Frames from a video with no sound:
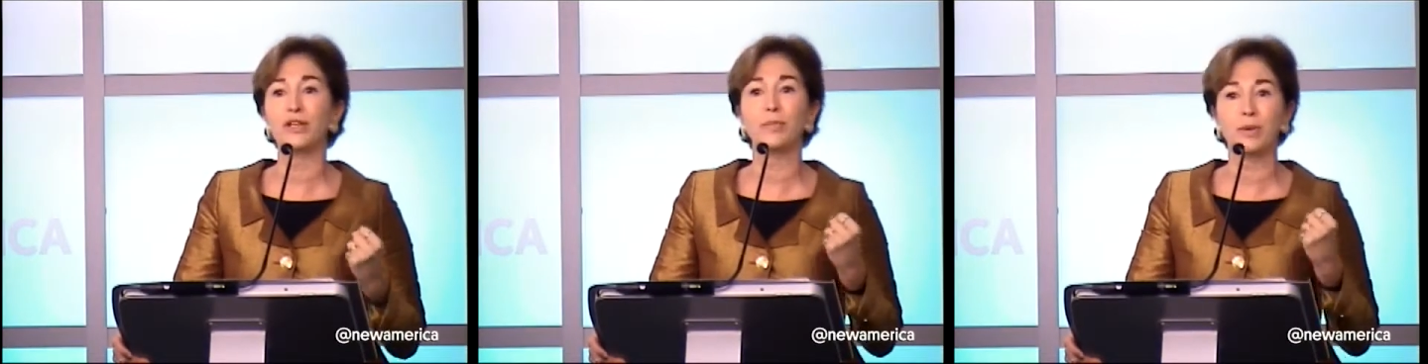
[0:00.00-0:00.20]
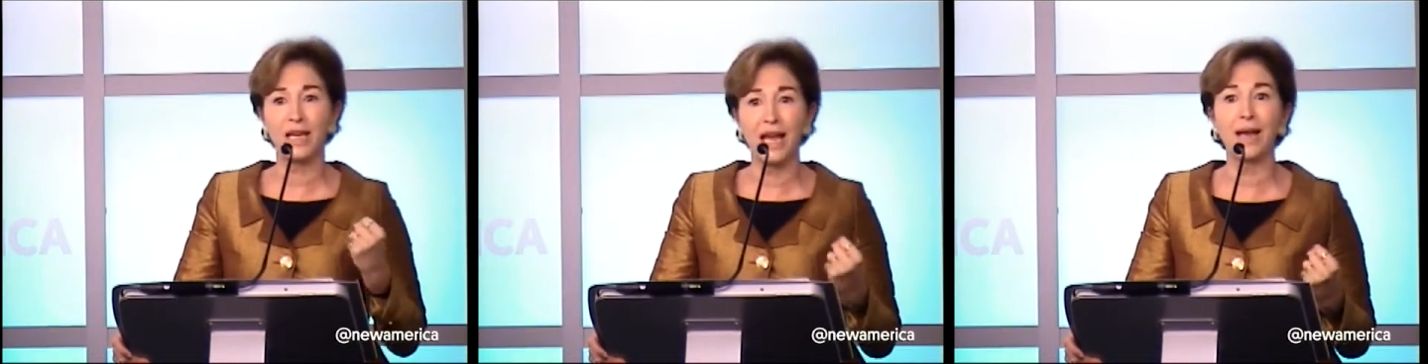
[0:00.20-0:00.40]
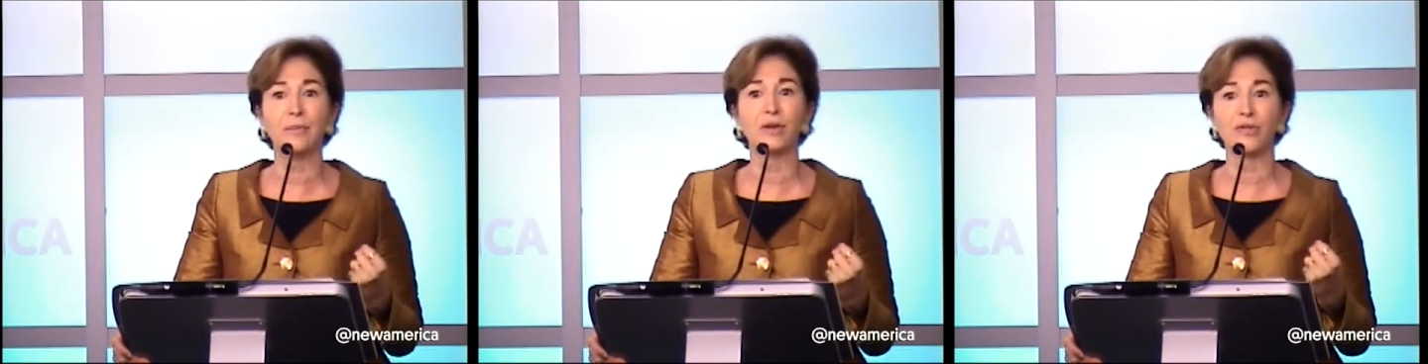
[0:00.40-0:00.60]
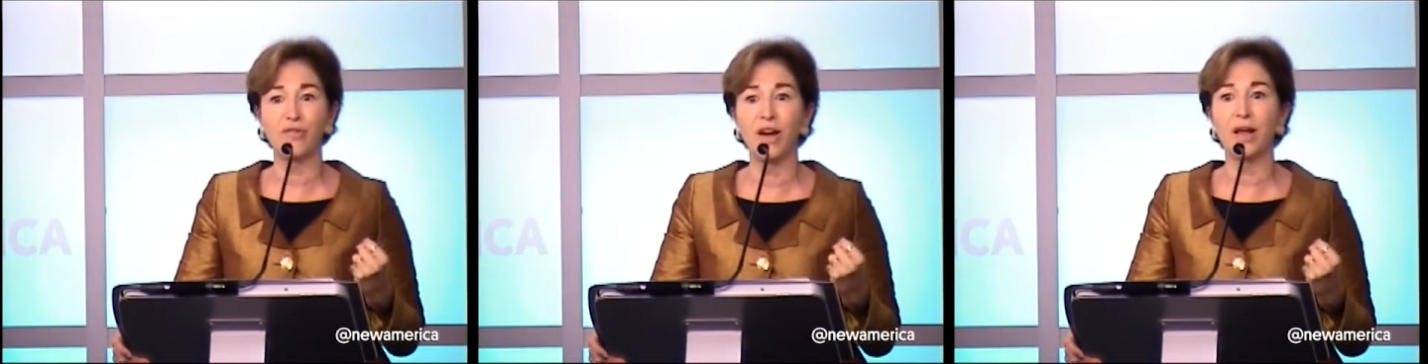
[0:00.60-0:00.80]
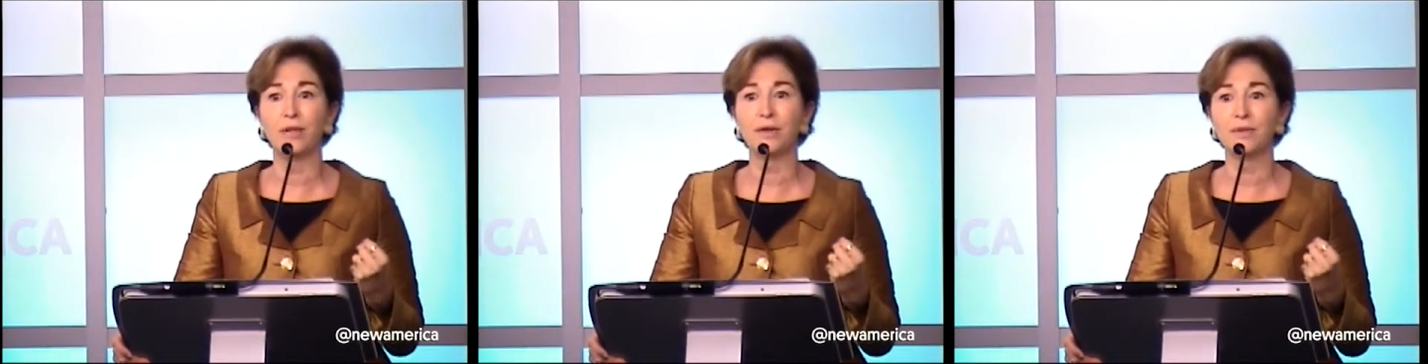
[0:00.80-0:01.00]
you became your
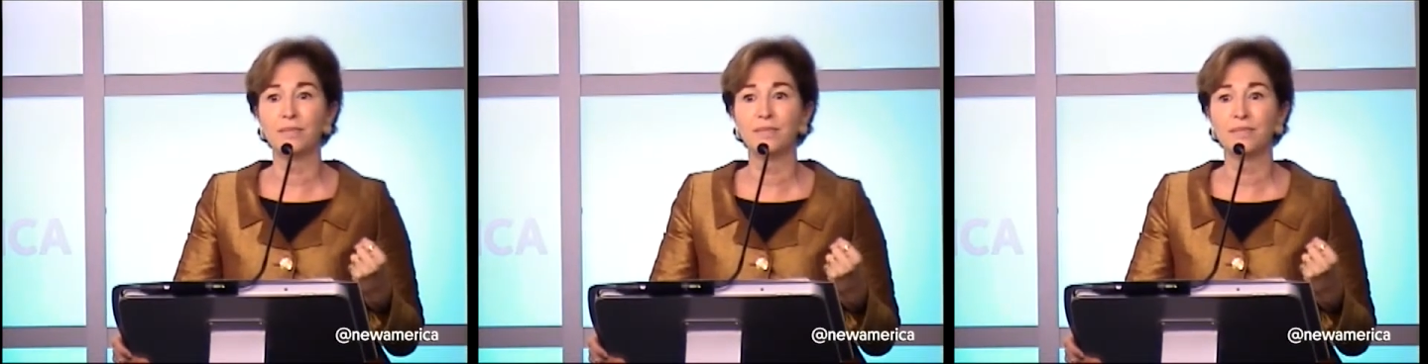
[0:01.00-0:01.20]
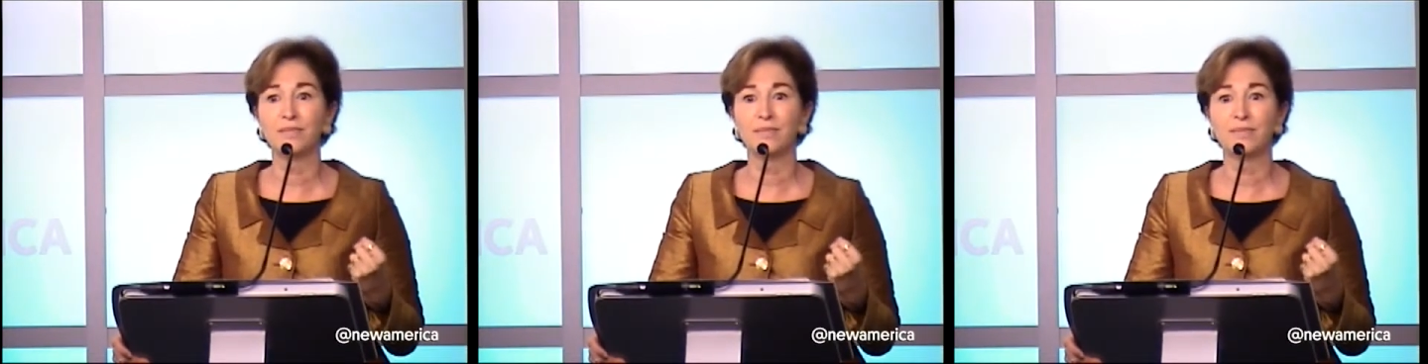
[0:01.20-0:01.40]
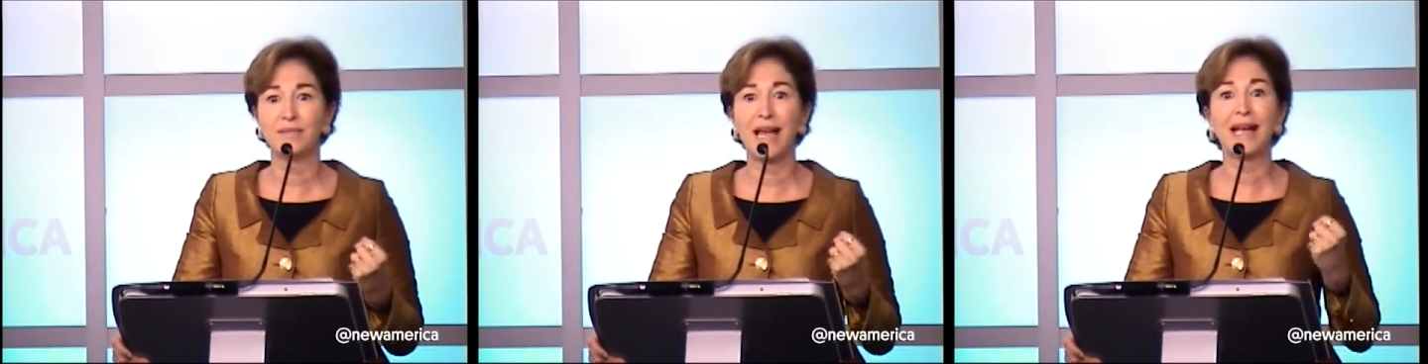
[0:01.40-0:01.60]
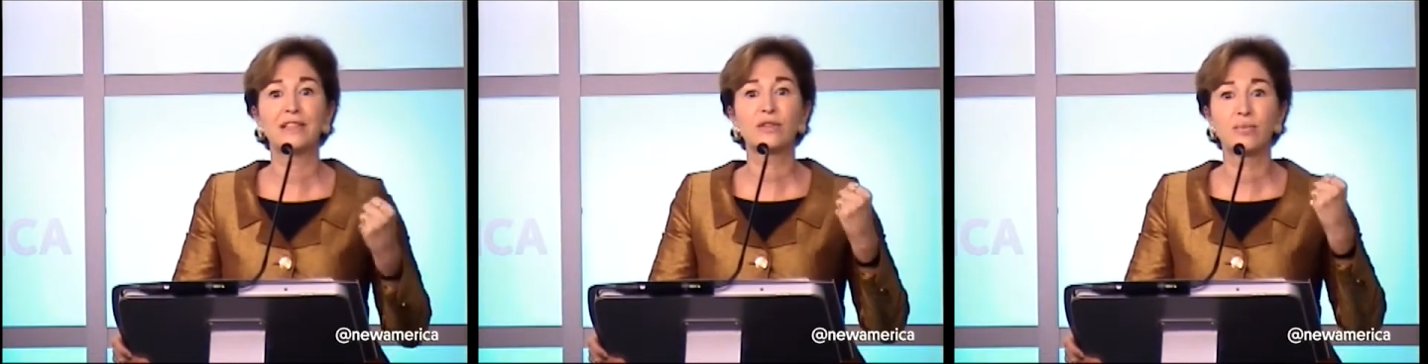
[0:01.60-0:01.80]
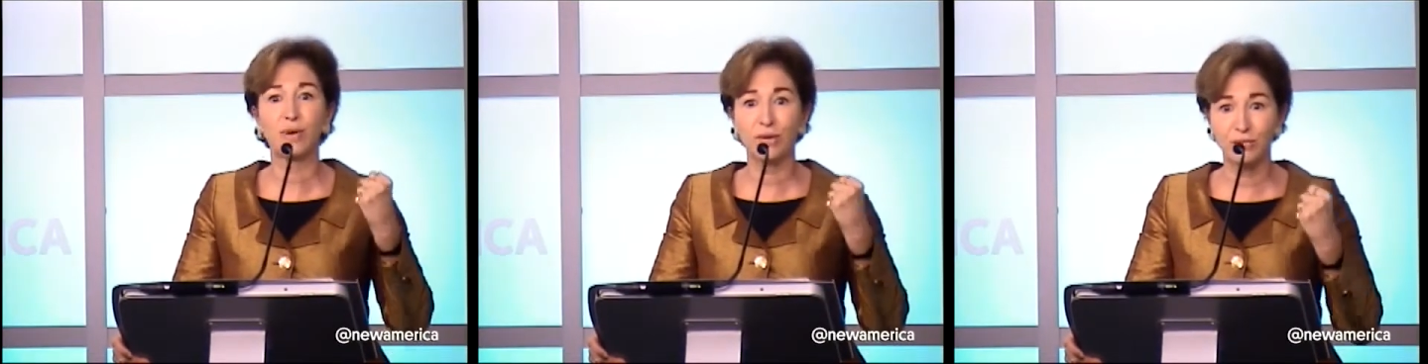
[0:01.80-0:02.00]
father.
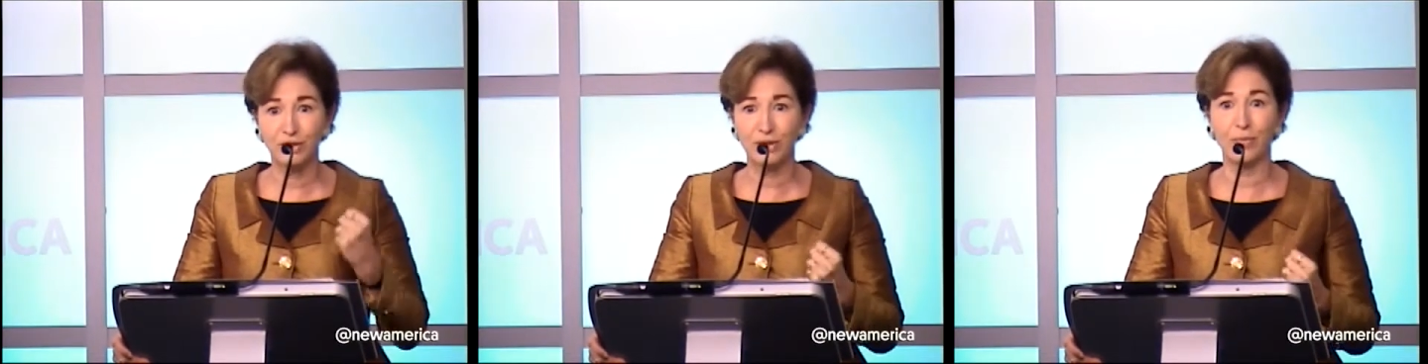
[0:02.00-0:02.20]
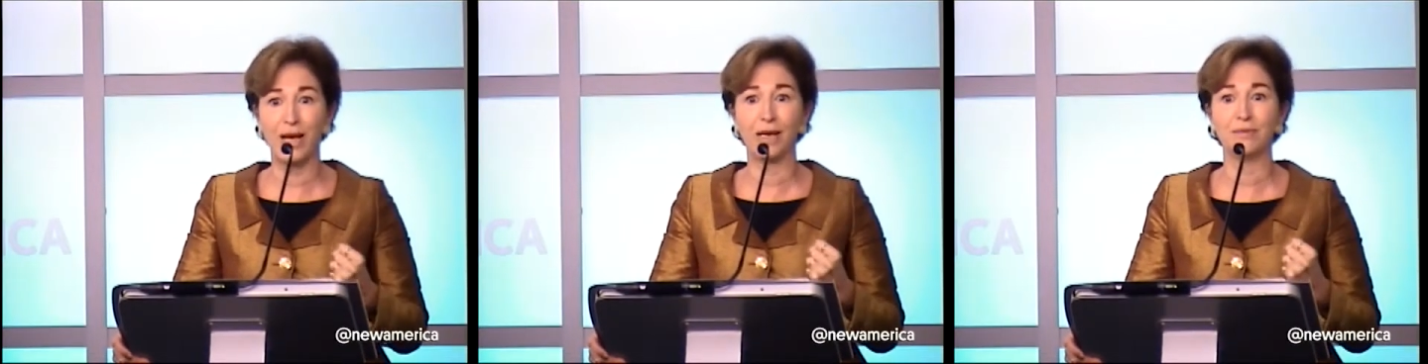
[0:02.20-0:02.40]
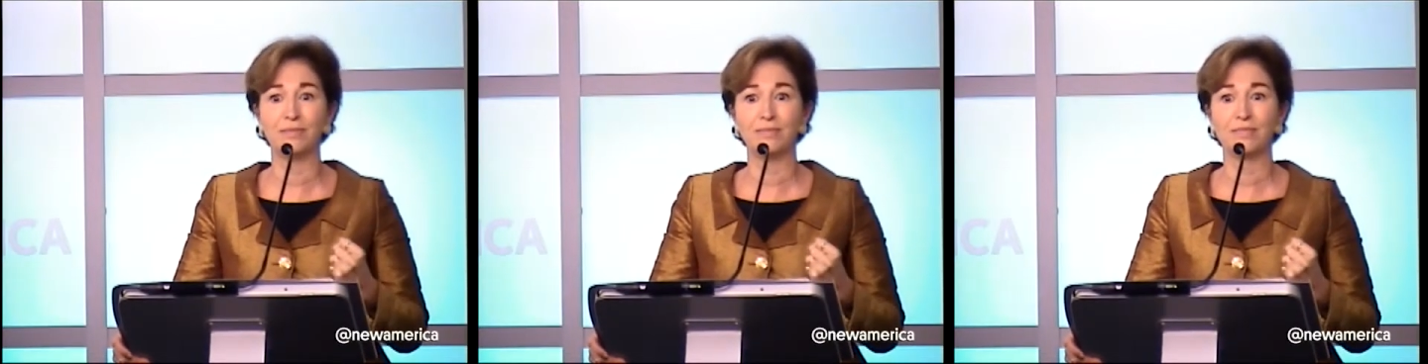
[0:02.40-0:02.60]
That's what it was about.